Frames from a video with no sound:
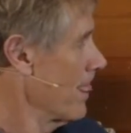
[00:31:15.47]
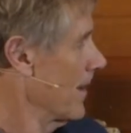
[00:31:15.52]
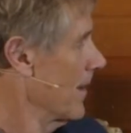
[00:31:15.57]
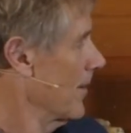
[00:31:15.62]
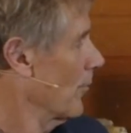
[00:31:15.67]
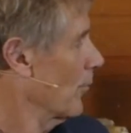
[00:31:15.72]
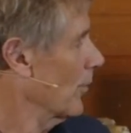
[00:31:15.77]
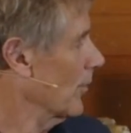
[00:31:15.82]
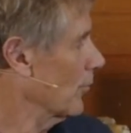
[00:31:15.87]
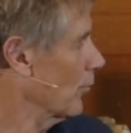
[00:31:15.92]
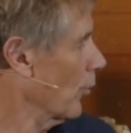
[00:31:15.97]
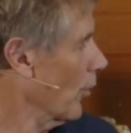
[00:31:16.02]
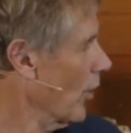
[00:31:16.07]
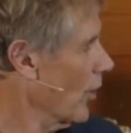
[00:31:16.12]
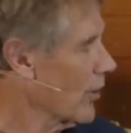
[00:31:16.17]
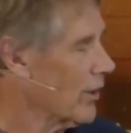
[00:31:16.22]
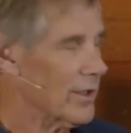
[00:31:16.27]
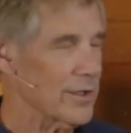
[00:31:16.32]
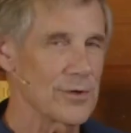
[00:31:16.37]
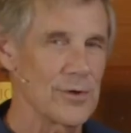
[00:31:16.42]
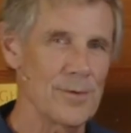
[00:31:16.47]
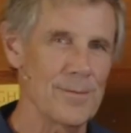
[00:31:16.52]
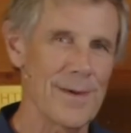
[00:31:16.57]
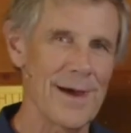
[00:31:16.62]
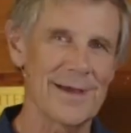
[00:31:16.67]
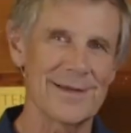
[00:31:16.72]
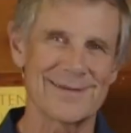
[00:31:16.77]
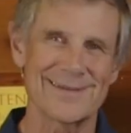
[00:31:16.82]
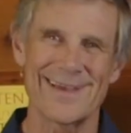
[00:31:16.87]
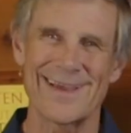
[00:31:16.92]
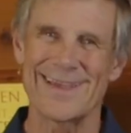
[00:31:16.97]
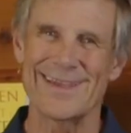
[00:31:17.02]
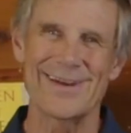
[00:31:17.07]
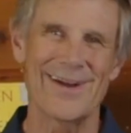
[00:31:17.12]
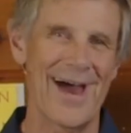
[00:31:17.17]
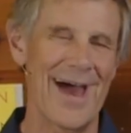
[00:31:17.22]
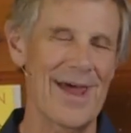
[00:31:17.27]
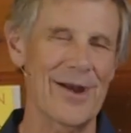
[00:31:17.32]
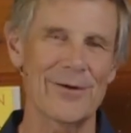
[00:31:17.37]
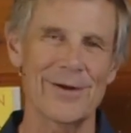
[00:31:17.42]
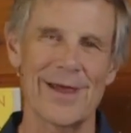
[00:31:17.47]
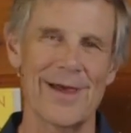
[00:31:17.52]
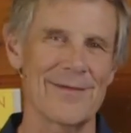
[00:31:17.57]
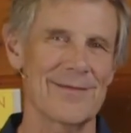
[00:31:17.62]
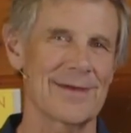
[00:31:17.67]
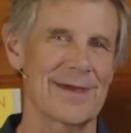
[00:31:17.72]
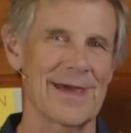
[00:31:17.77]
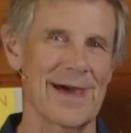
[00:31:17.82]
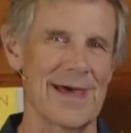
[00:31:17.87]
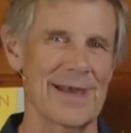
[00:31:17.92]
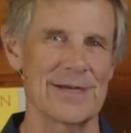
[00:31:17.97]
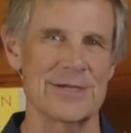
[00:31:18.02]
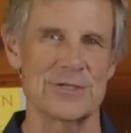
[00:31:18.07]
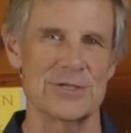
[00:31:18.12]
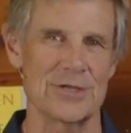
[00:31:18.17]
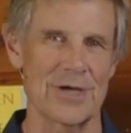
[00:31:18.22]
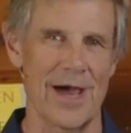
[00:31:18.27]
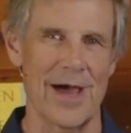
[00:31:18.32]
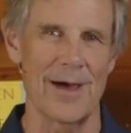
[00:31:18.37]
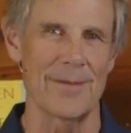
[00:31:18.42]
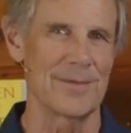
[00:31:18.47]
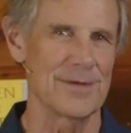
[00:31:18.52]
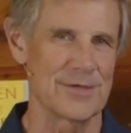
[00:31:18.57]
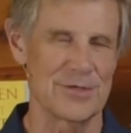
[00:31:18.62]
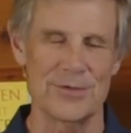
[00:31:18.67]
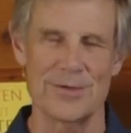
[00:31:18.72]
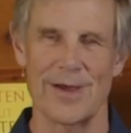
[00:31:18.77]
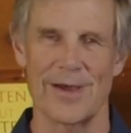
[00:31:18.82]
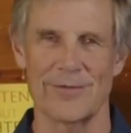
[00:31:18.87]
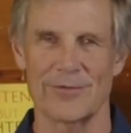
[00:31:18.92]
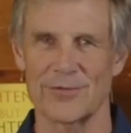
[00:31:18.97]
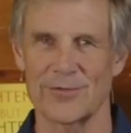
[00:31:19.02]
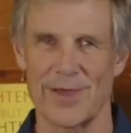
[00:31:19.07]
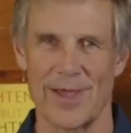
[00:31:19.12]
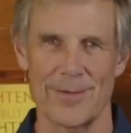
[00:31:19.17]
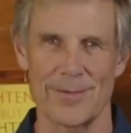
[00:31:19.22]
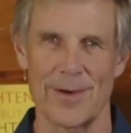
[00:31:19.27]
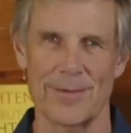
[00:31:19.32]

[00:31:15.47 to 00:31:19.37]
With work, you may say, I don't have the kind of job that you have, Sam.